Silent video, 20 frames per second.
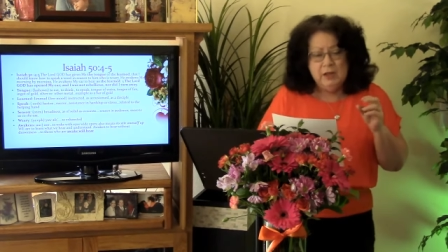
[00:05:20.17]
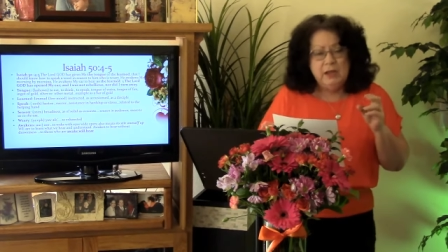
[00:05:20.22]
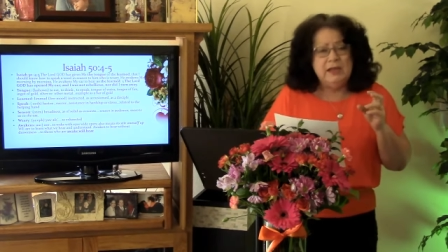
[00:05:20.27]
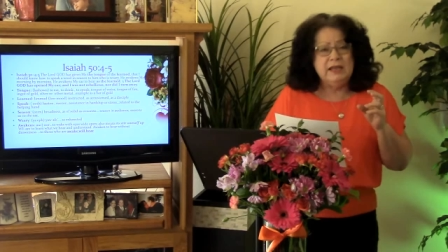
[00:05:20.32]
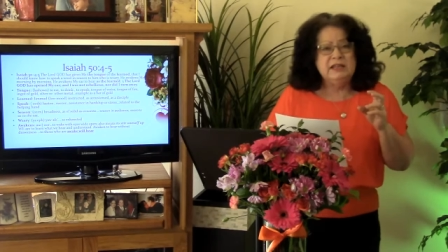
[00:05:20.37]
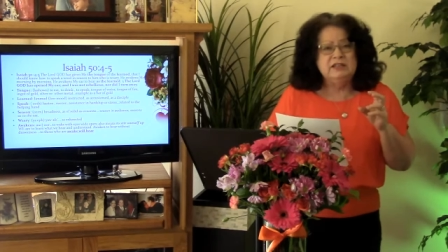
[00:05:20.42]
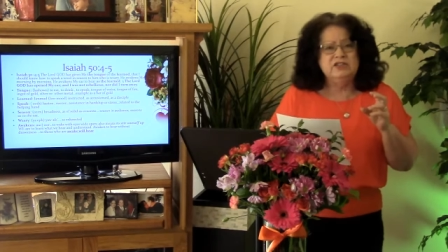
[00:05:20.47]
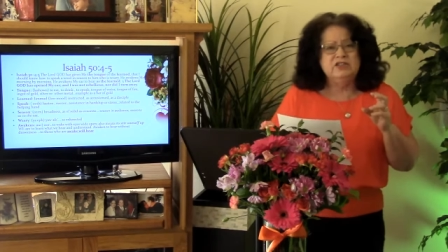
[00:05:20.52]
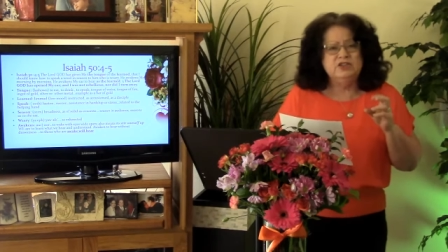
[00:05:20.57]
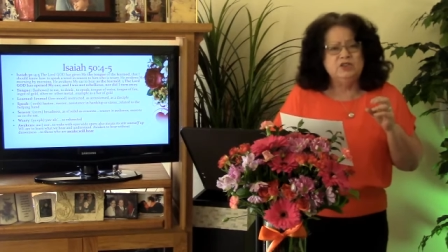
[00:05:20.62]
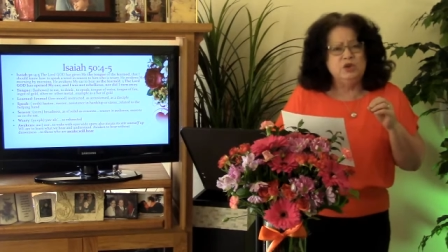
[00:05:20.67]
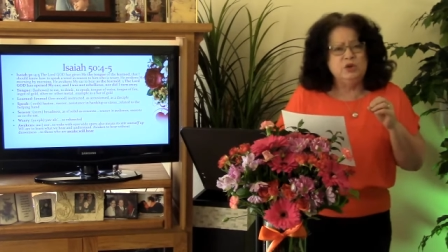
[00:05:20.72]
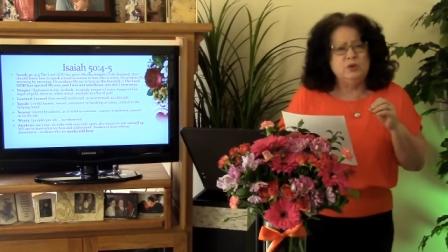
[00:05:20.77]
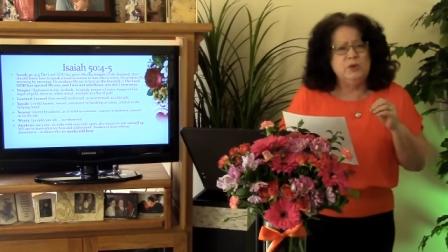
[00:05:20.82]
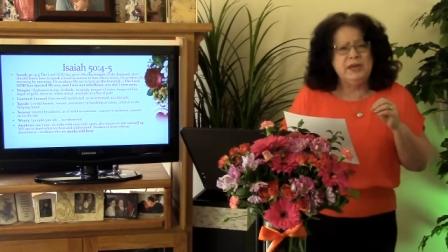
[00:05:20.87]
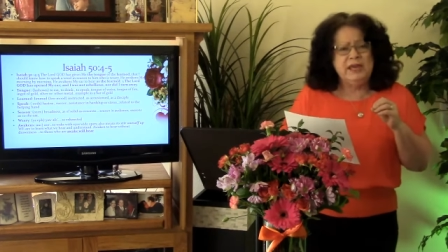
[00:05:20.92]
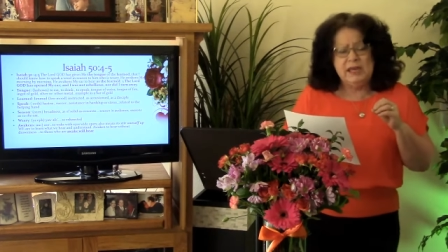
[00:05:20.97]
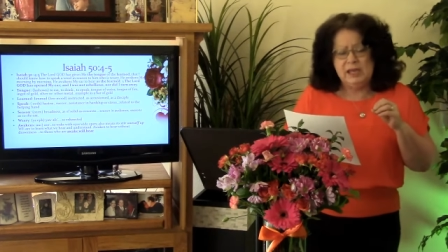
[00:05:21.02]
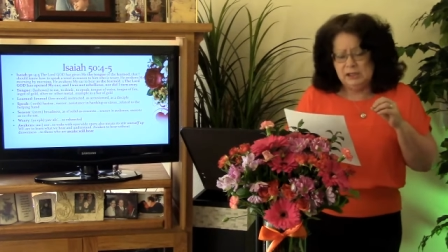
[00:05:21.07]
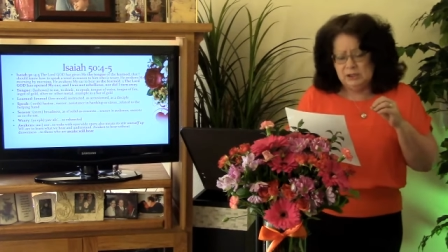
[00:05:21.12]
It's
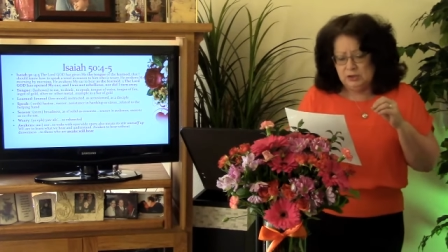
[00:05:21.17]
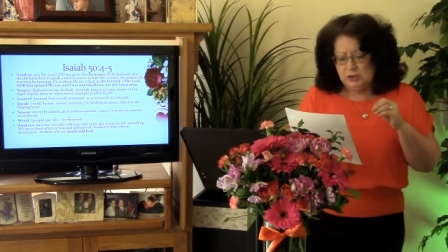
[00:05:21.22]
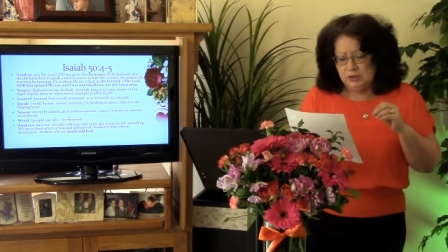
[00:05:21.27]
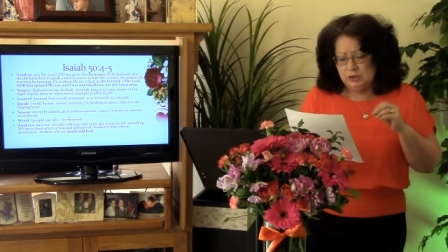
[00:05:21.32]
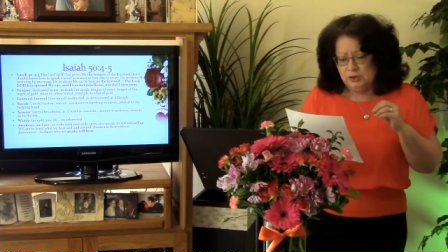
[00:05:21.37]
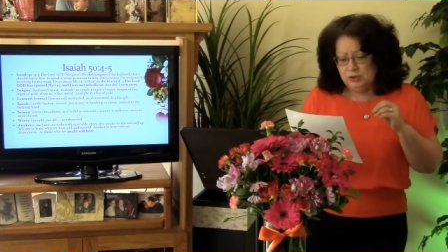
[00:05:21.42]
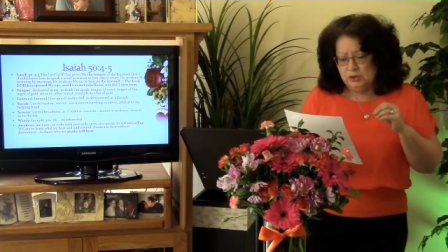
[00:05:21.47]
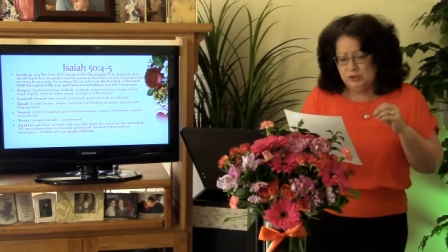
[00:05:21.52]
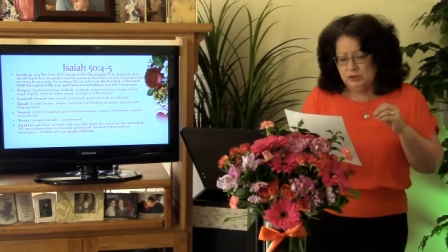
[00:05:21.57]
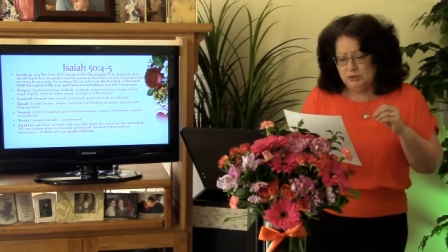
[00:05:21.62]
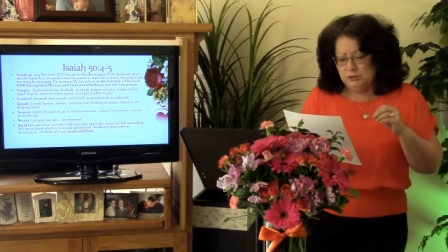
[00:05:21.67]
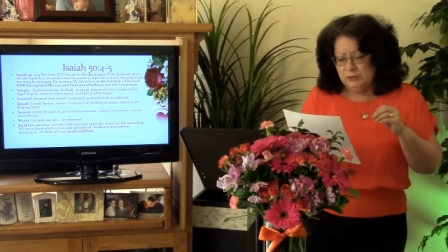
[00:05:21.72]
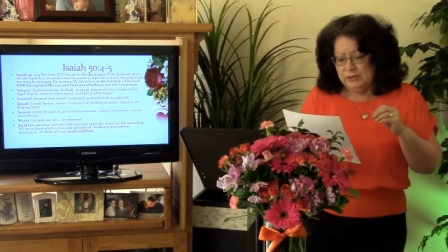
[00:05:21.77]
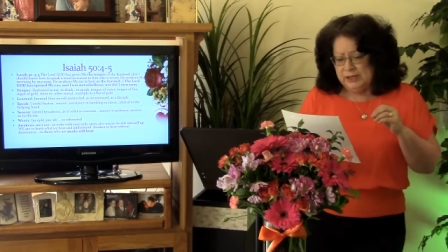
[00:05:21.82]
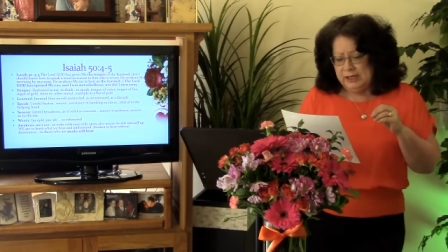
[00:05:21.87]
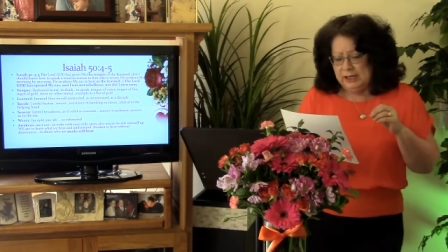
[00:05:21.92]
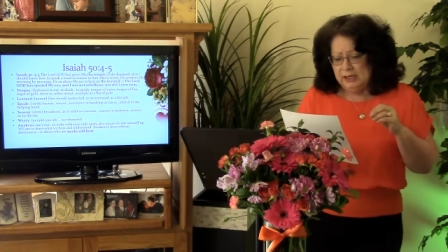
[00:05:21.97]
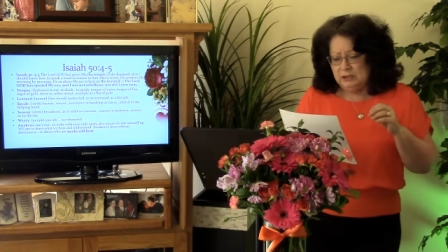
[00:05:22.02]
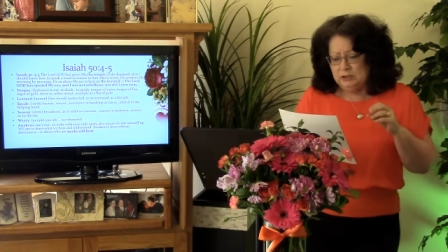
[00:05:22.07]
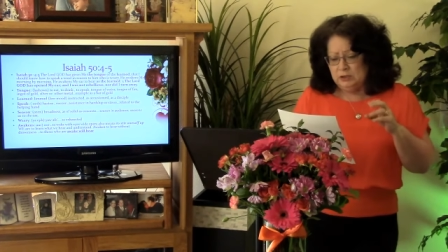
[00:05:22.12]
to eat, to
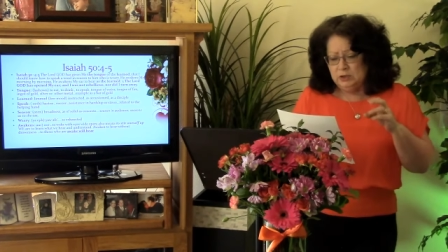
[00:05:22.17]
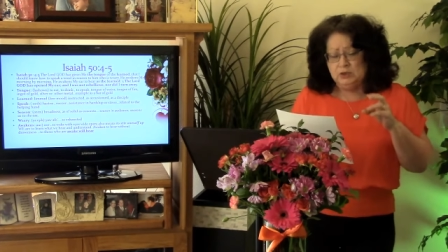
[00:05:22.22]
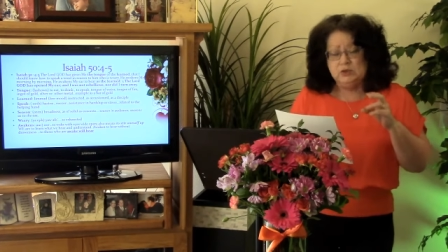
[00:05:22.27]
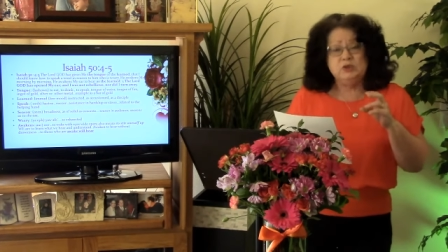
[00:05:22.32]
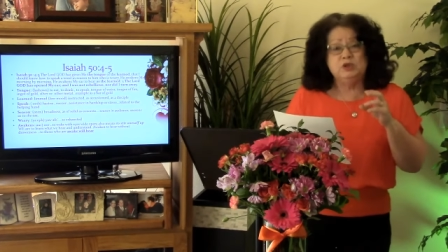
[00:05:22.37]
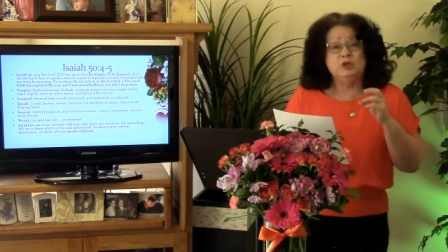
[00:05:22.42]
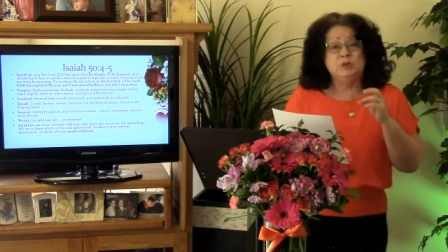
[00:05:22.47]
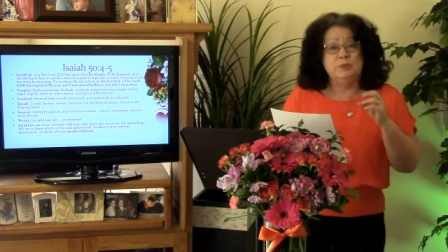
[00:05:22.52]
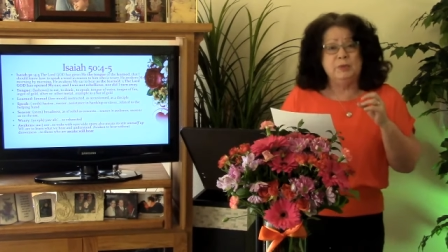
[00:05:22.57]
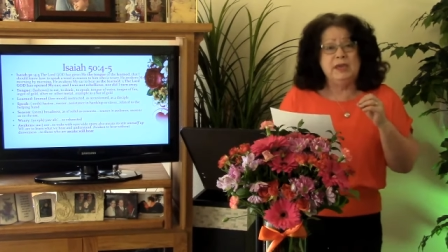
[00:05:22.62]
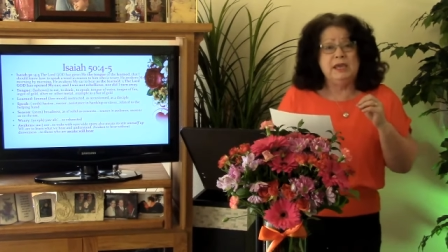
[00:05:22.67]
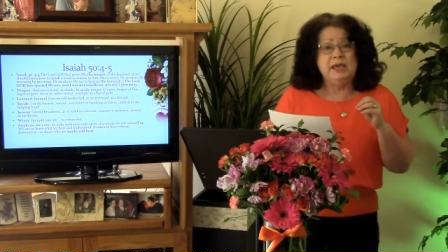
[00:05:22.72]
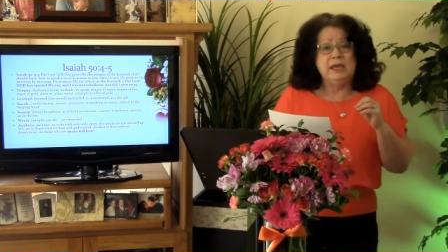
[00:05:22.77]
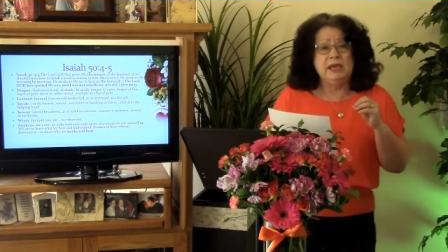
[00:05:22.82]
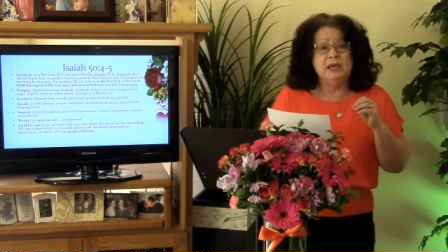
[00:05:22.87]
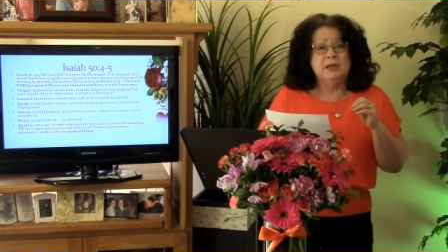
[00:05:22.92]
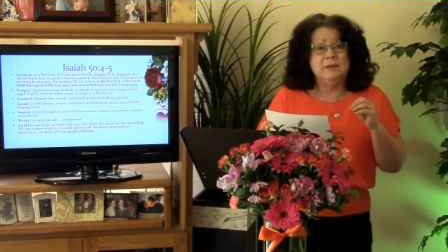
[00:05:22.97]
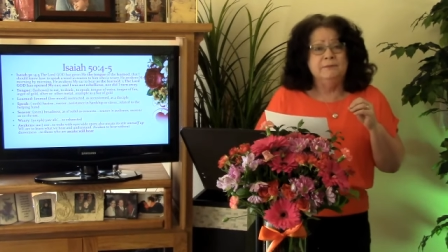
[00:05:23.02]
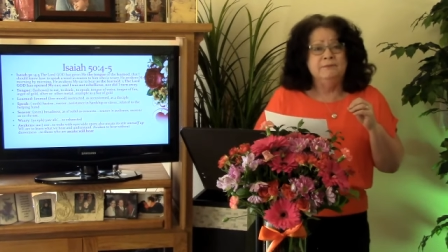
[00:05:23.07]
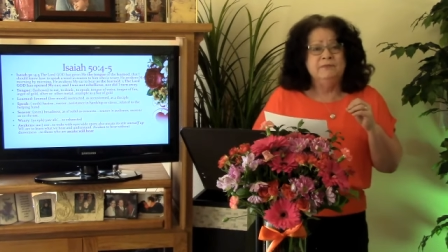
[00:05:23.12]
drink, to
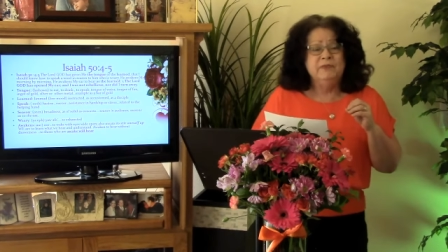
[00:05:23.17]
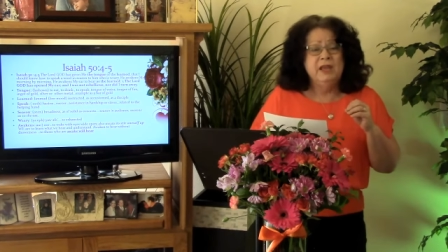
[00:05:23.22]
speak.